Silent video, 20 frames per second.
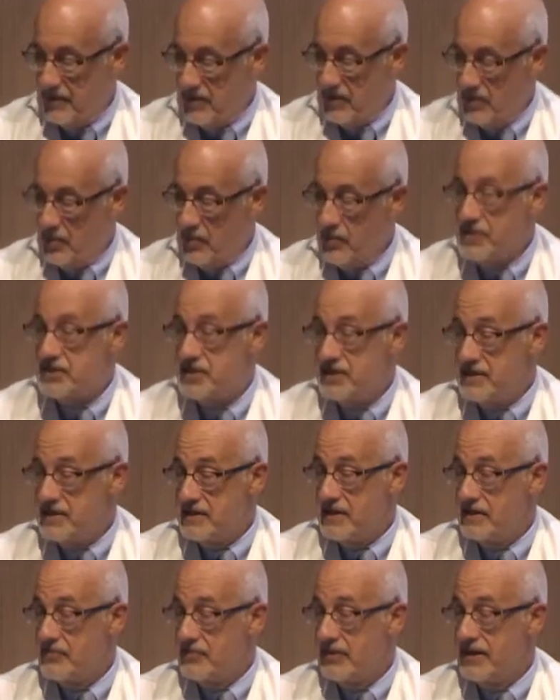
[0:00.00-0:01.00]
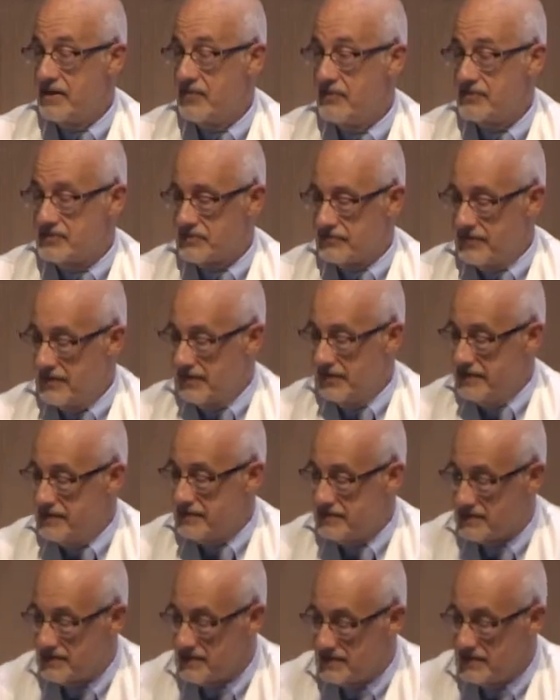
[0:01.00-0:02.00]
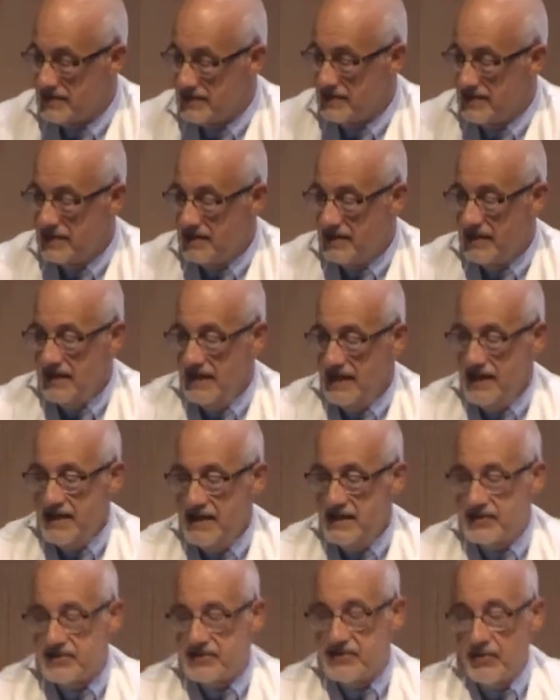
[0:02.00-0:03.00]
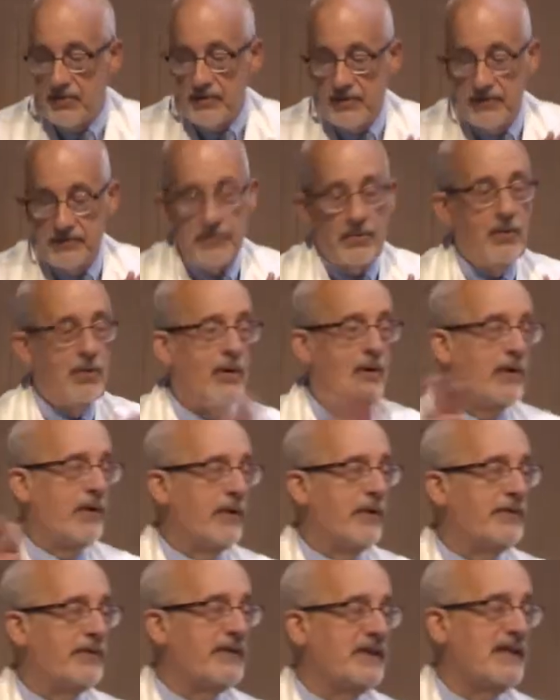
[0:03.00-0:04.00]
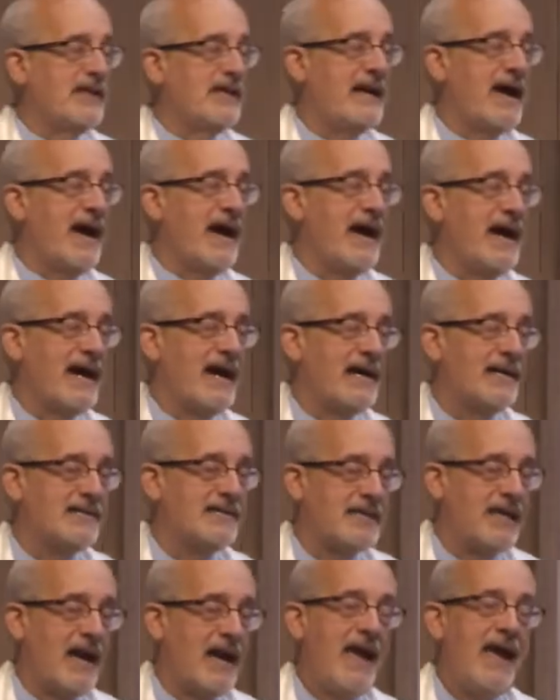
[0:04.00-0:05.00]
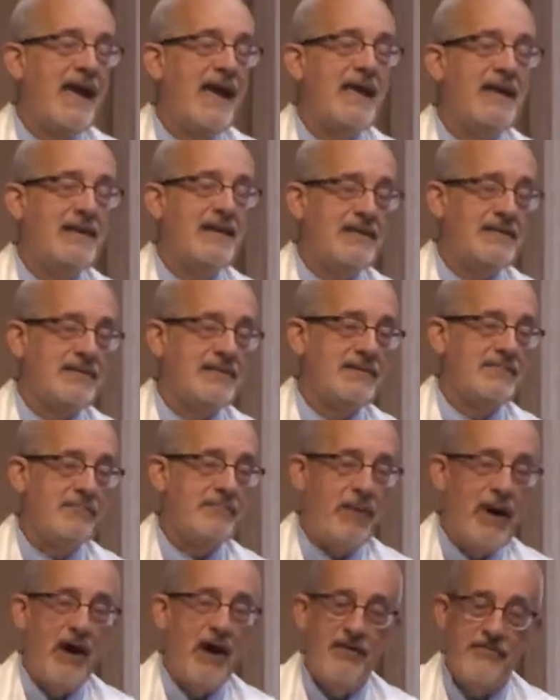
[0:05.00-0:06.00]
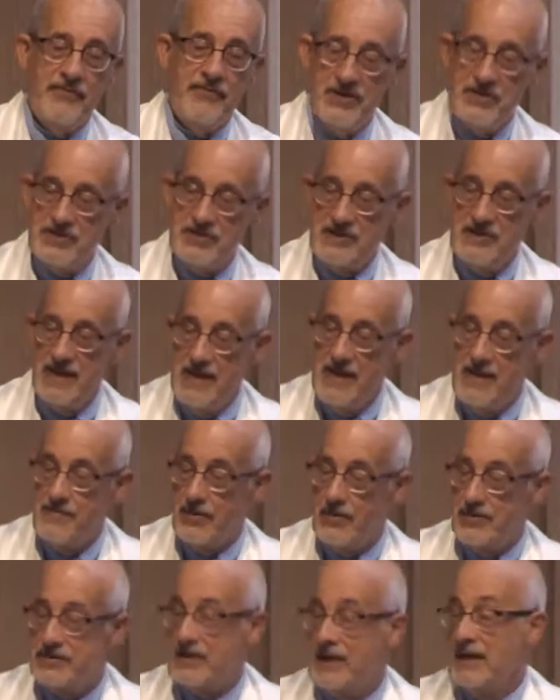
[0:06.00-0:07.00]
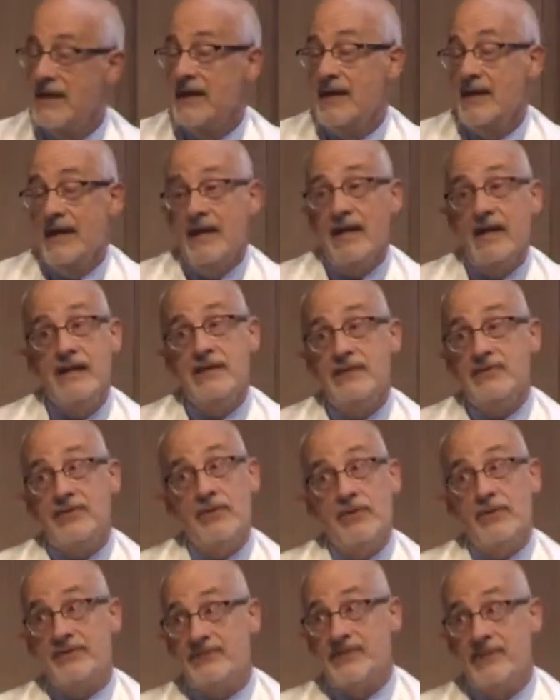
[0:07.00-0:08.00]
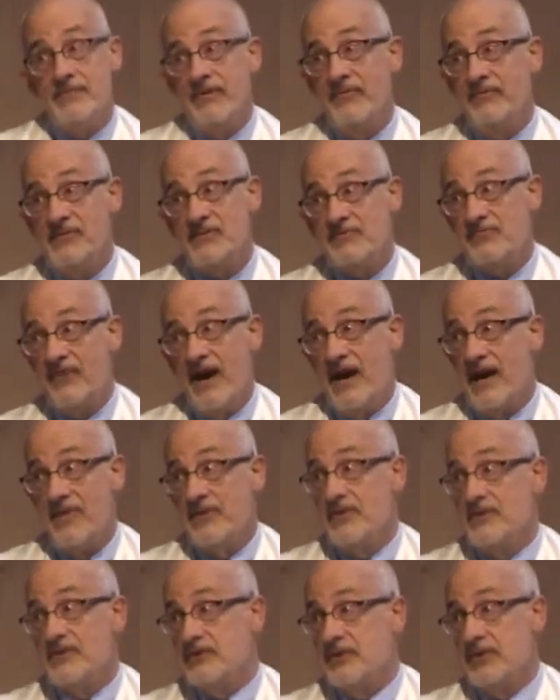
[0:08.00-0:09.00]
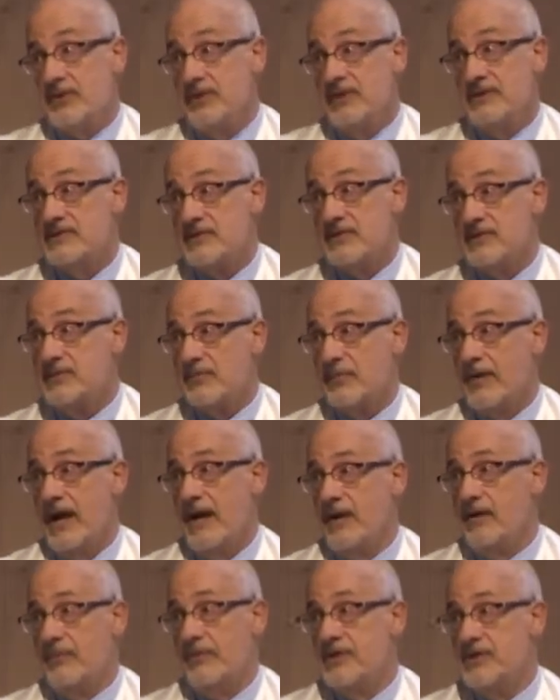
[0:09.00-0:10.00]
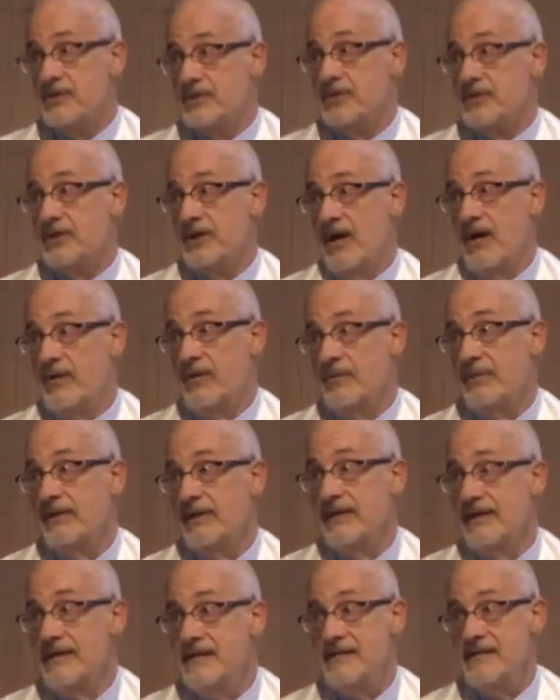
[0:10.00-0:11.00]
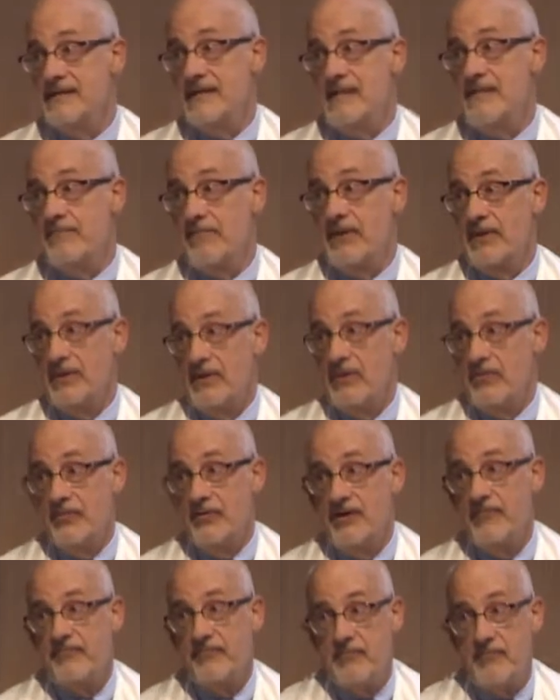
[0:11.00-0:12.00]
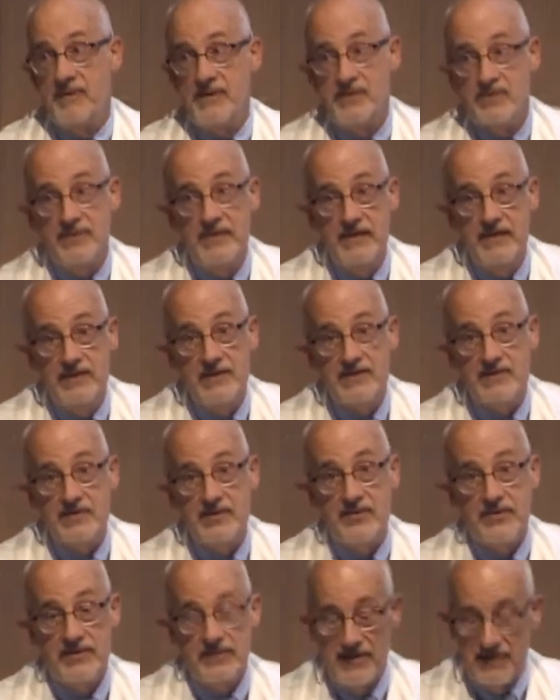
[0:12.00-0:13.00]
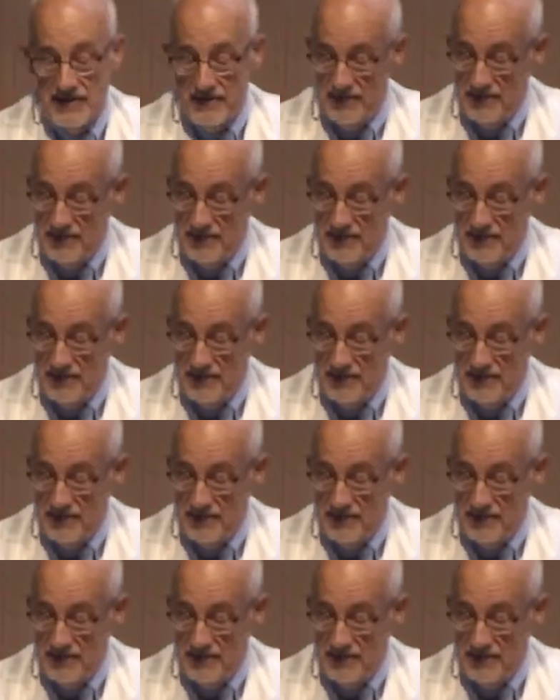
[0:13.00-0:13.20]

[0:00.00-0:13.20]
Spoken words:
which he did when he was released. He sold all that he had to aid his impoverished neighbors, and he sold some of his father's goods as well, which only deepened the rift between the two of them.